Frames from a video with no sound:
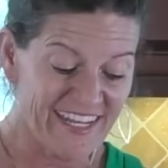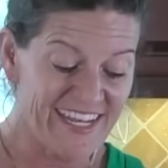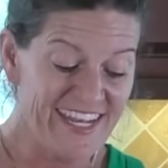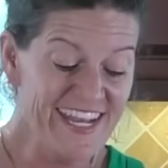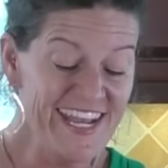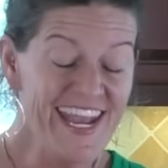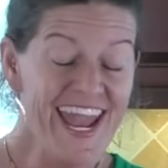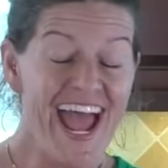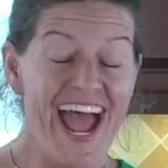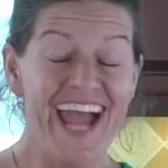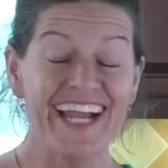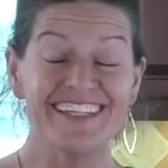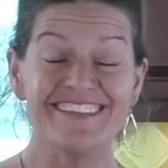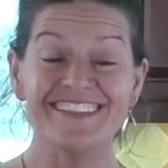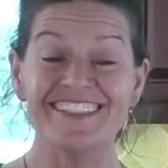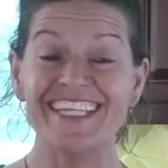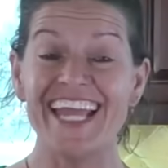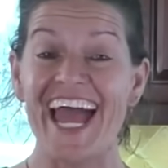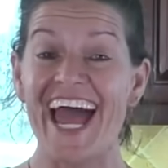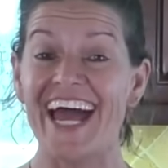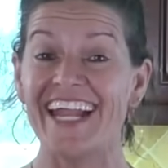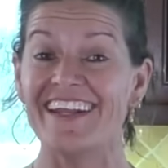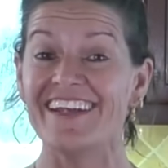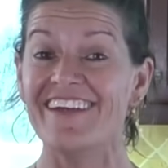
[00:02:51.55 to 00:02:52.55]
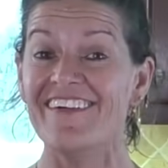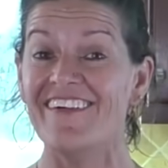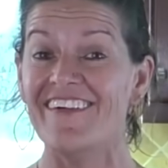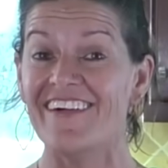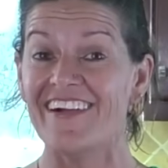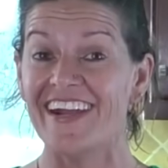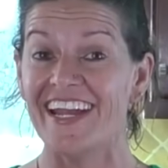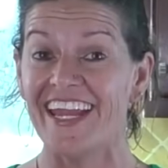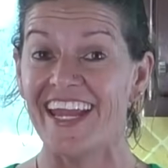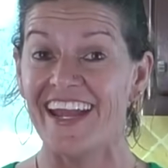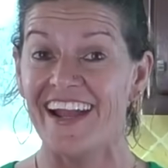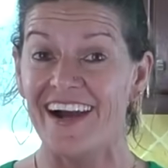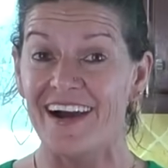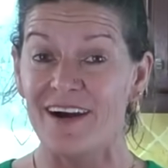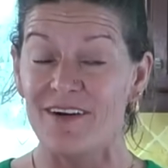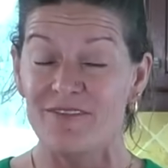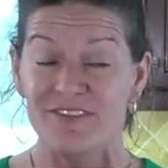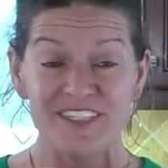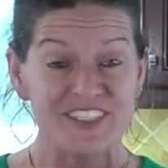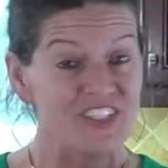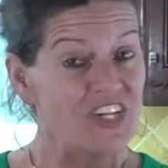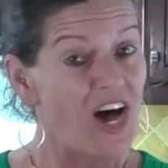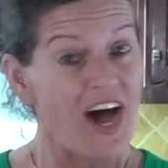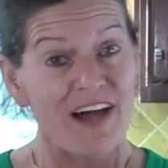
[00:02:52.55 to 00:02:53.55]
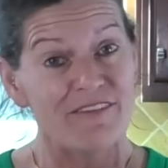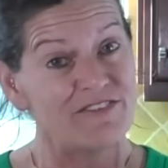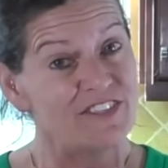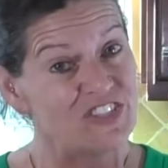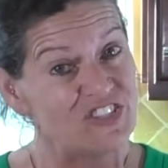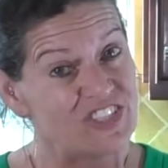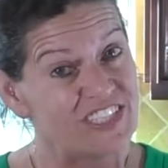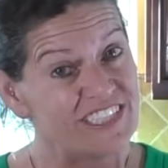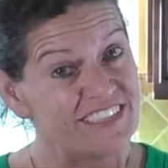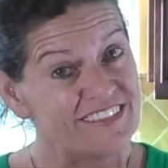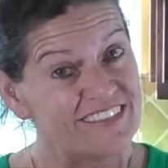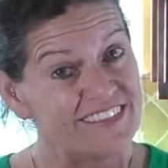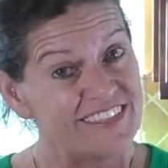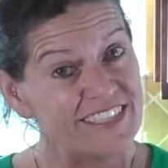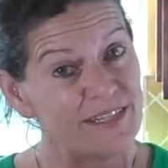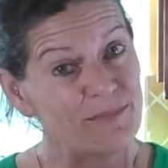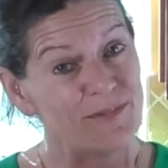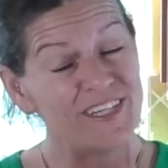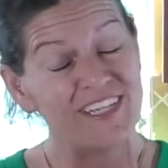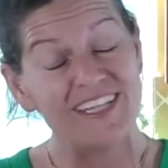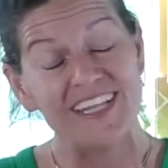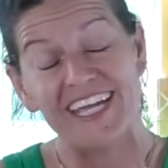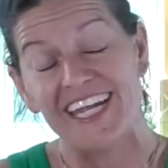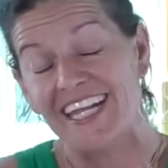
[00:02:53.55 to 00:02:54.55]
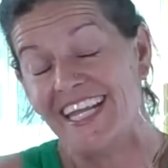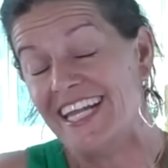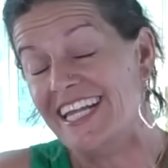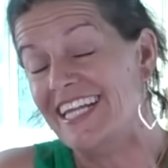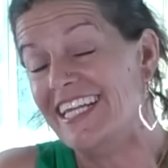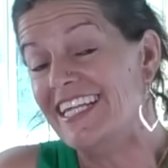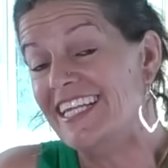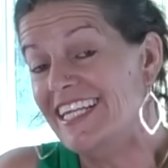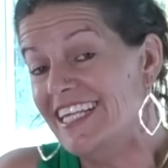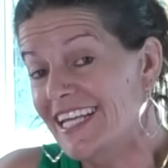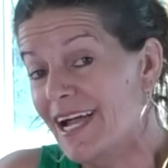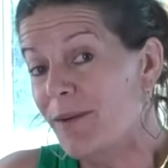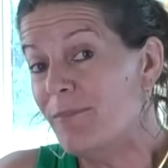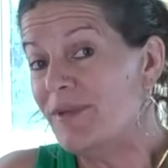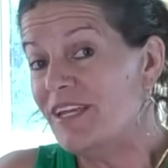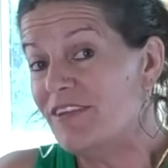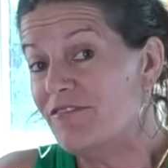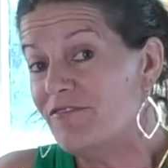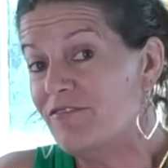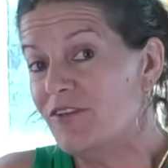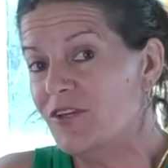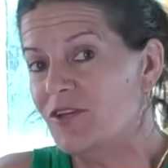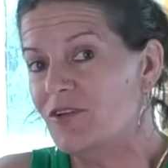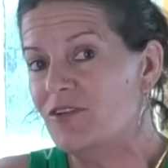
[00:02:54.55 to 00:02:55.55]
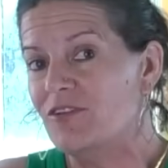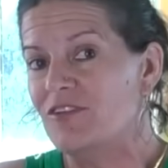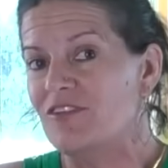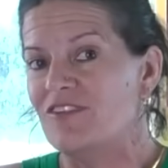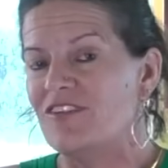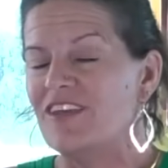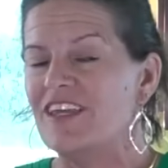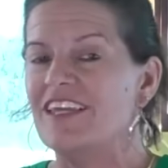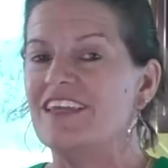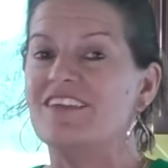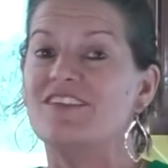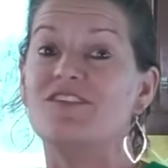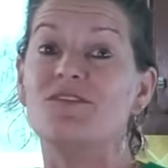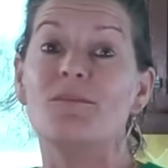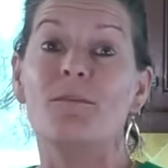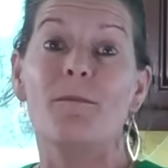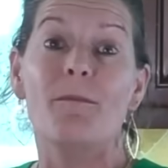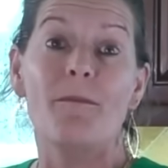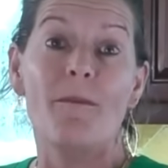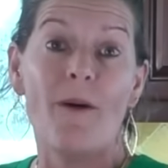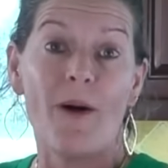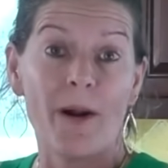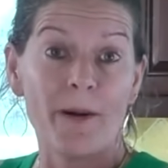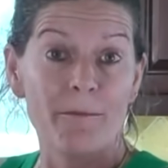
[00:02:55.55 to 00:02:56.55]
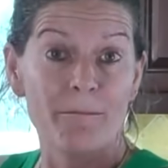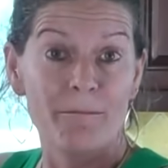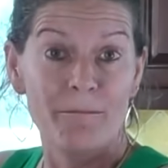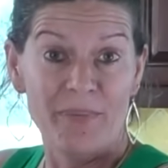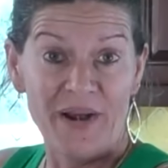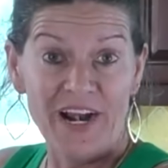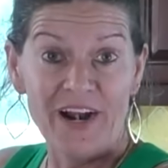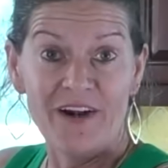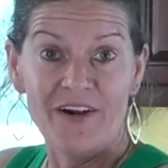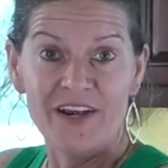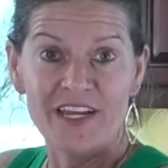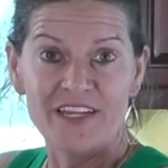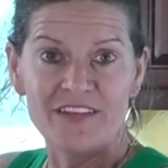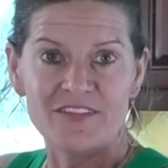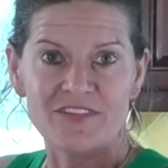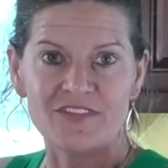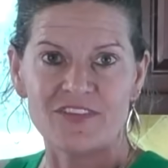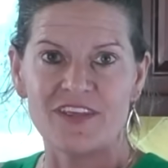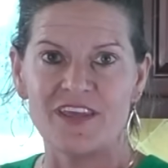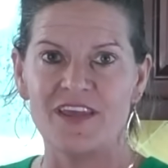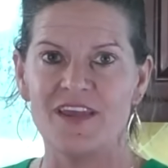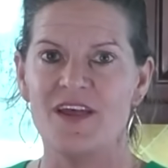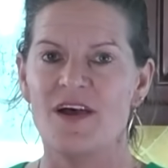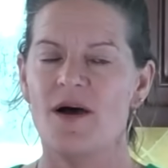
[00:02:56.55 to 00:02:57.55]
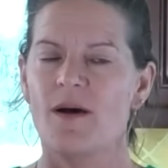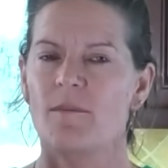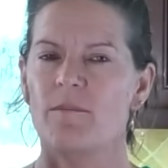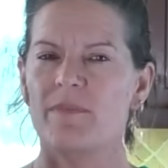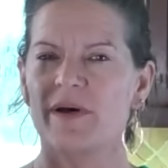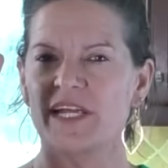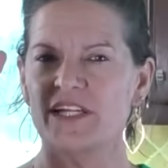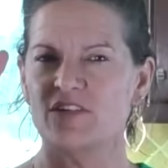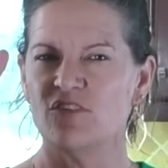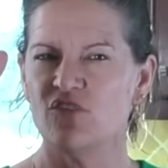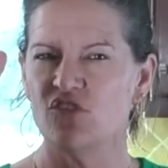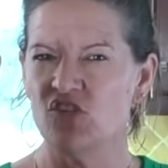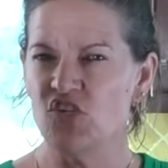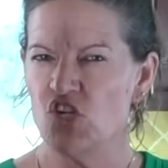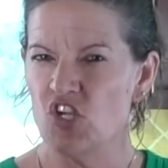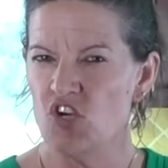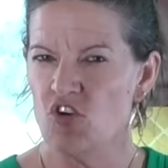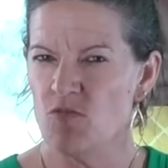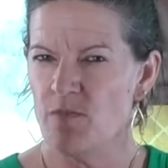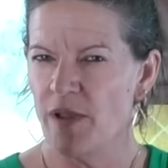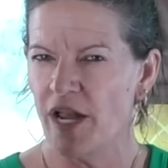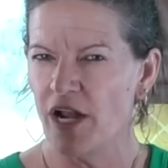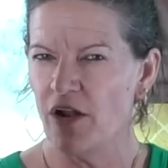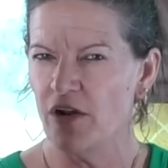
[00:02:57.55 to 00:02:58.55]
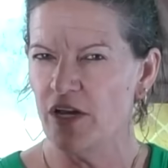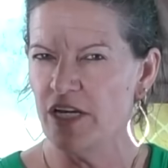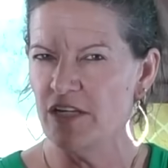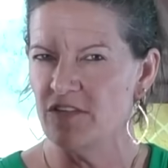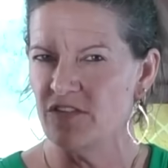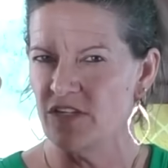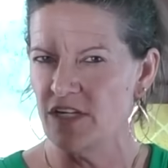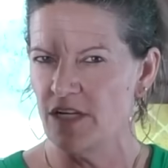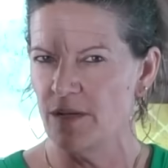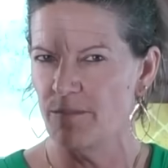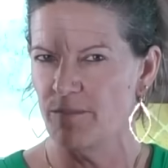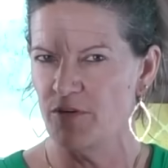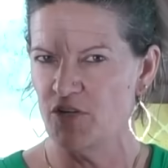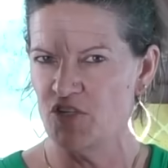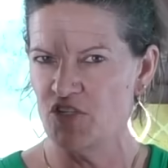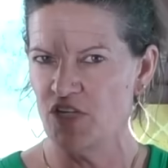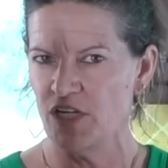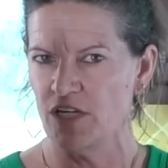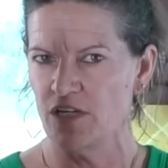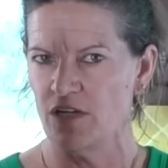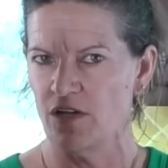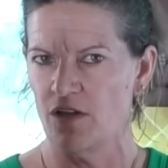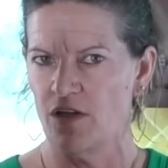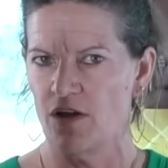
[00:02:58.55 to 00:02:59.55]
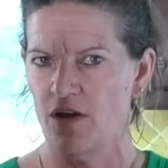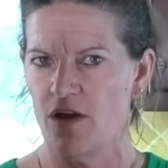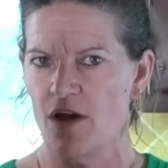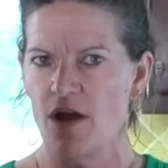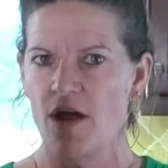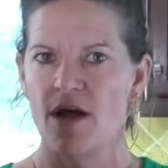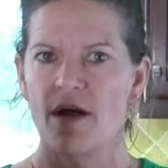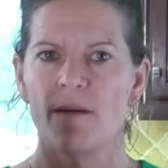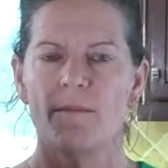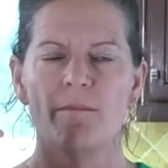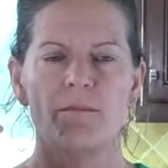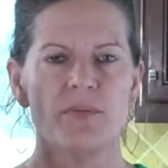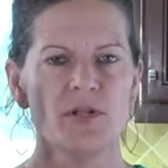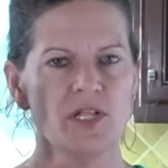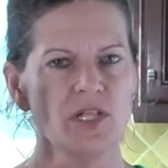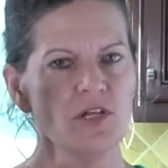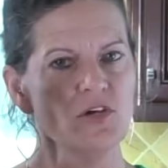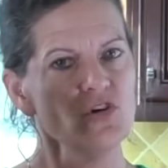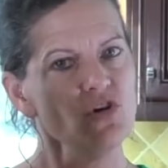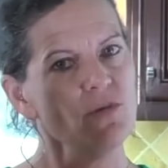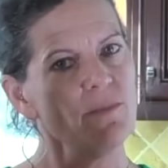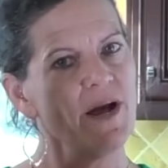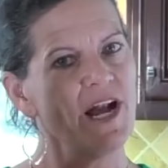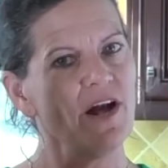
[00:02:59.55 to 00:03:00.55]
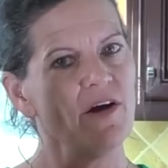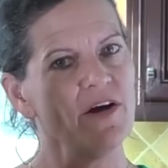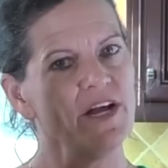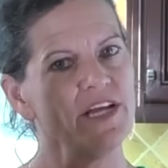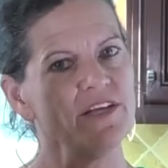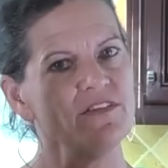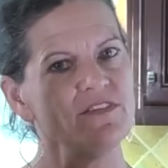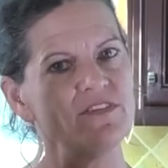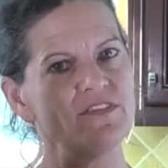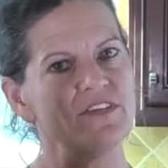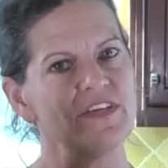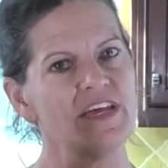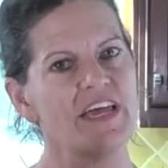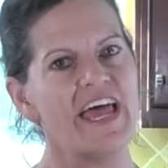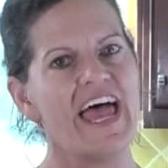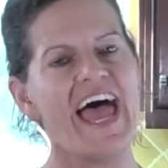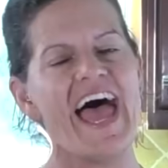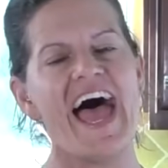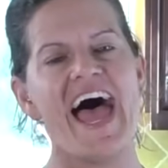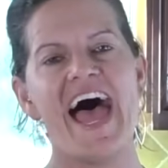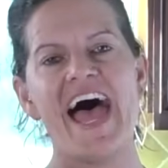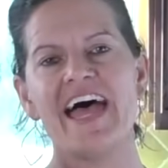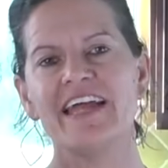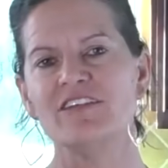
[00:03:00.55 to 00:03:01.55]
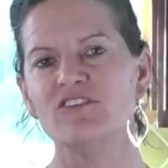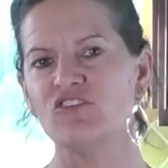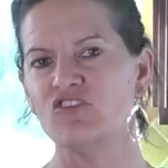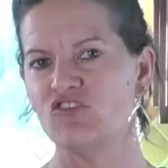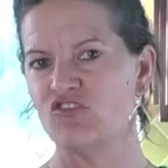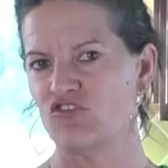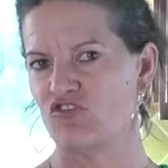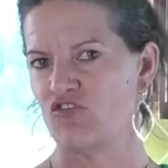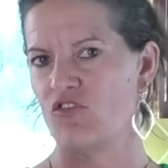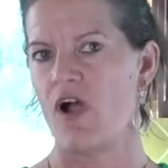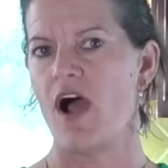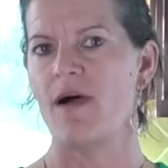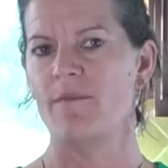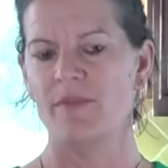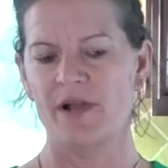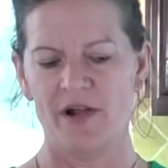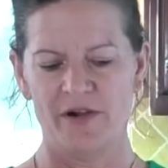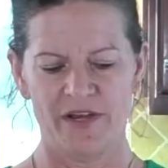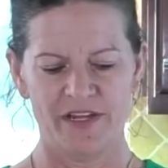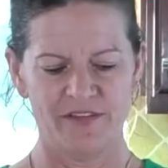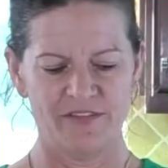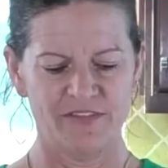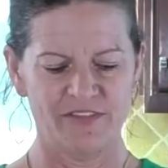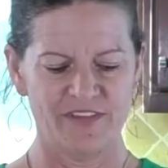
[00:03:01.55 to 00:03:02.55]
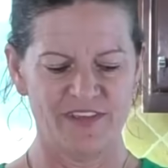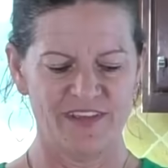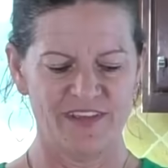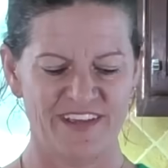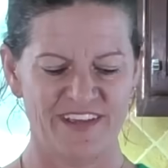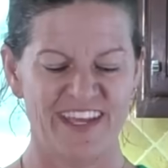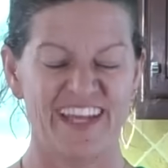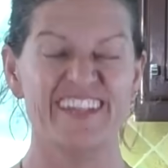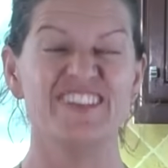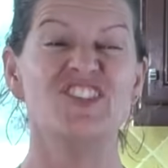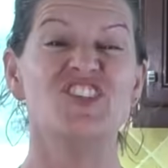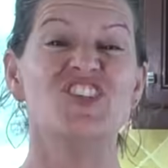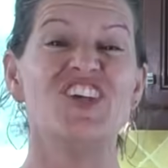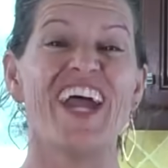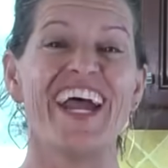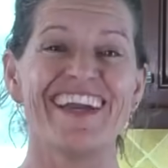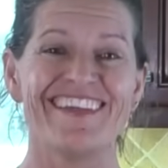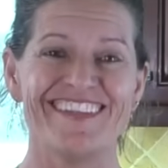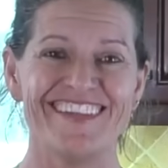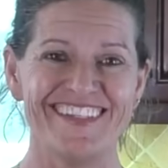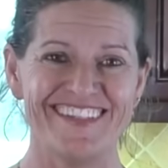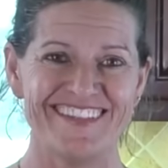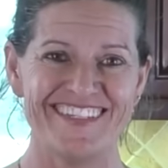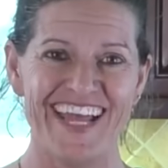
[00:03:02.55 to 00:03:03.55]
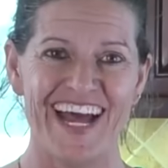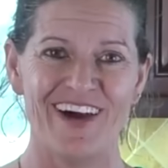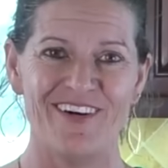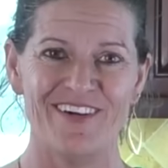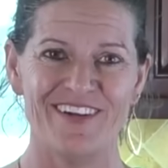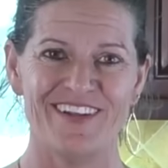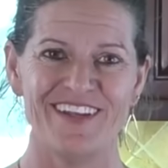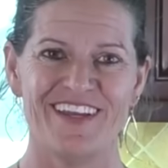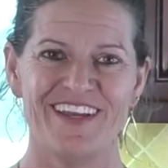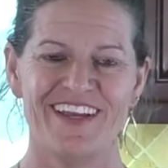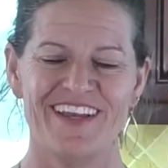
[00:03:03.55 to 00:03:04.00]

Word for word: next category of autophagy stimulating yummy foods are berries, but two berries in particular, blueberries and strawberries. And check this out.